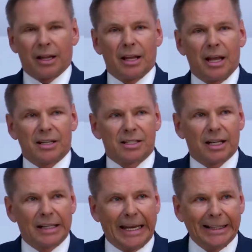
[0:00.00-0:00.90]
It's
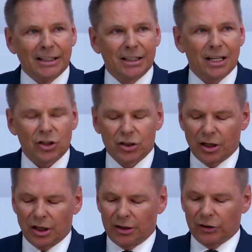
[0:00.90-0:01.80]
an
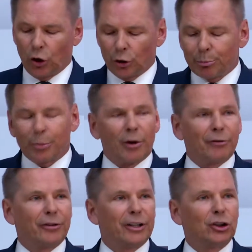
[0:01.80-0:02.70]
international,
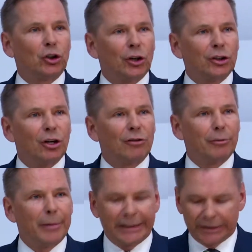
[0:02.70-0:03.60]
non-profit,
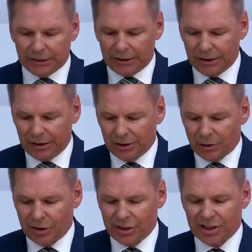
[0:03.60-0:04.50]
non-governmental
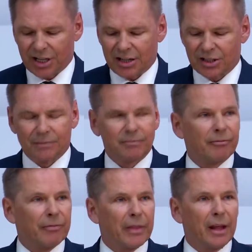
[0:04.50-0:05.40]
organization.
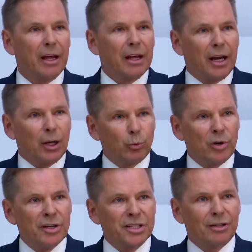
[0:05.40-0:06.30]
It
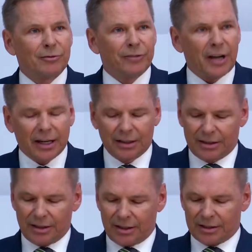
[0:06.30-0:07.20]
was, in
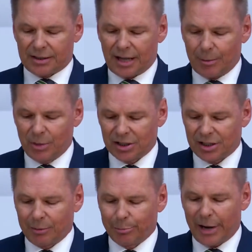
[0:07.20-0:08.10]
fact, established
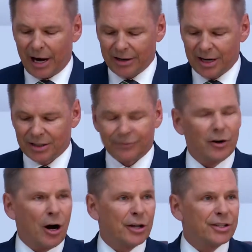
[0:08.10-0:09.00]
in Paris,
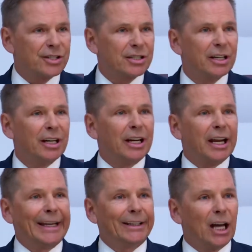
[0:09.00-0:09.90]
France,
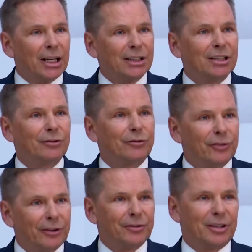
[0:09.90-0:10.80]
in
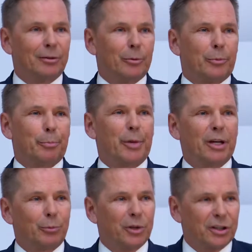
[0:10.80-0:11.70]
1950,
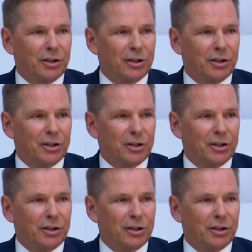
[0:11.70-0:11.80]
but